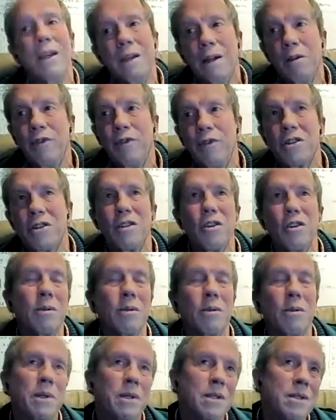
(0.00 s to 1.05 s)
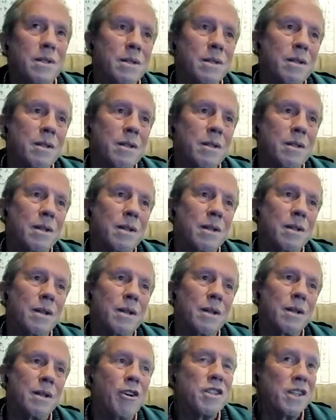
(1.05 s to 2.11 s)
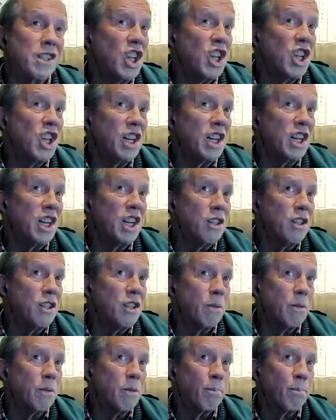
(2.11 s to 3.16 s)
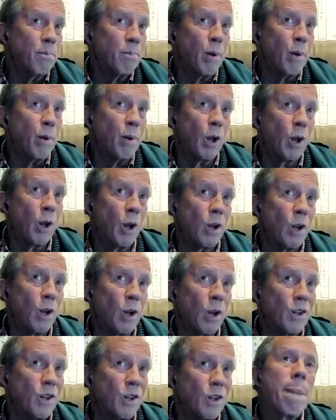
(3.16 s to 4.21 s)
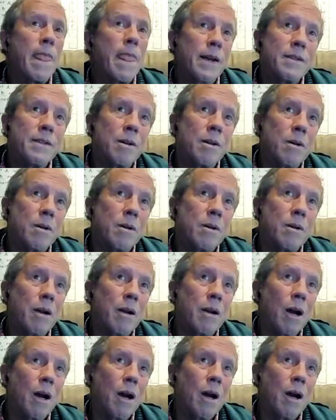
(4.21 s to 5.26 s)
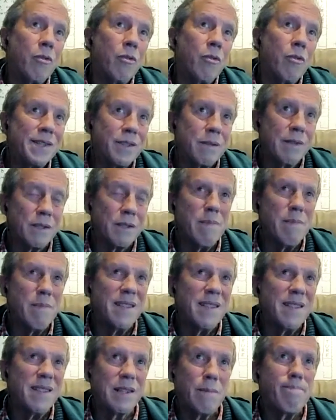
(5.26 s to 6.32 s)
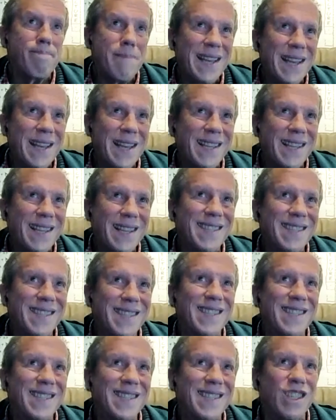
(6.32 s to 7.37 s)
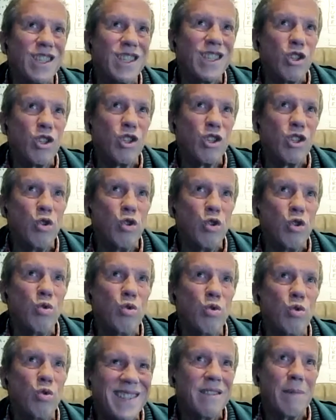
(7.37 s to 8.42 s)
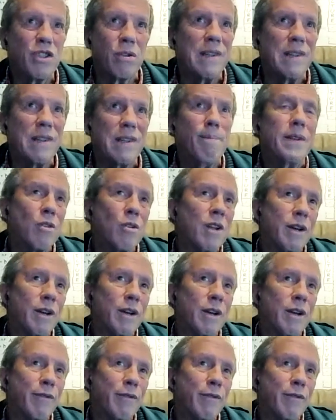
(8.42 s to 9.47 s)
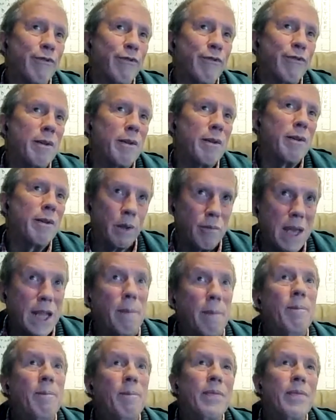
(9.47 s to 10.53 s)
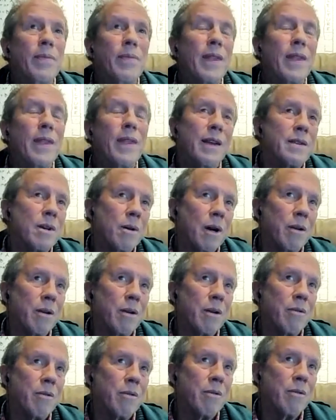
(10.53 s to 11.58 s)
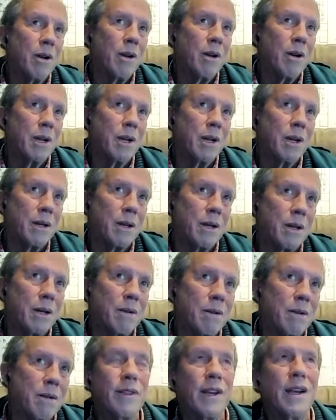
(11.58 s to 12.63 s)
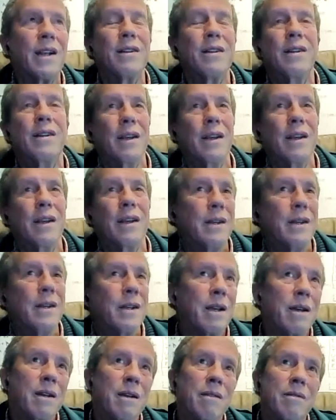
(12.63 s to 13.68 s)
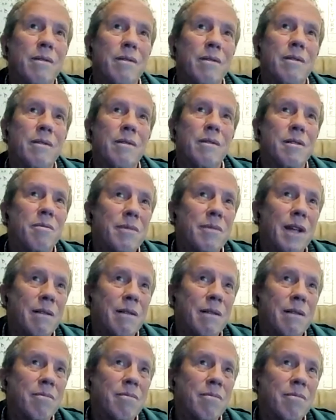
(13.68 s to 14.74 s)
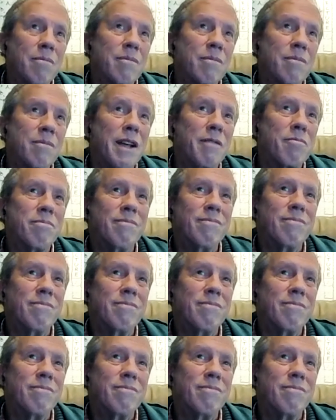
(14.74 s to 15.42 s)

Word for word: know if you're interested or not, but is um, I'm very interested in gender politics. So I, I write mas that's men's lib, masculist, masculism, sort of like feminism, but for men. So I write theory for that, and that that